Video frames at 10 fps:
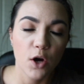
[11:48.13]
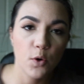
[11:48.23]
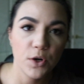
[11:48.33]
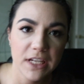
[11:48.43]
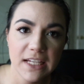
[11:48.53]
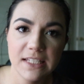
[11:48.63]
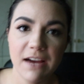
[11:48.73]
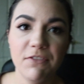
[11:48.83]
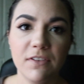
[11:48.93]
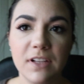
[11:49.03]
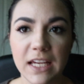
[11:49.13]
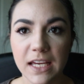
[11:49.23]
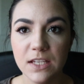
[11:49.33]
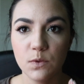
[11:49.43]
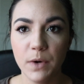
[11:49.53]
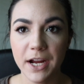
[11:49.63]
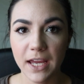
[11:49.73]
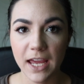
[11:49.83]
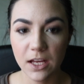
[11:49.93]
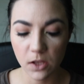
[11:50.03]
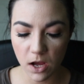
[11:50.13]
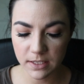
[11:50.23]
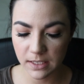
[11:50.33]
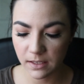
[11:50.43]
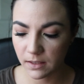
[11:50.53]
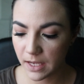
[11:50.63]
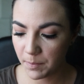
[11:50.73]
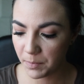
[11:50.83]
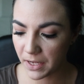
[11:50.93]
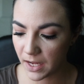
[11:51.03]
Kourtney definitely is wearing a glossy lip.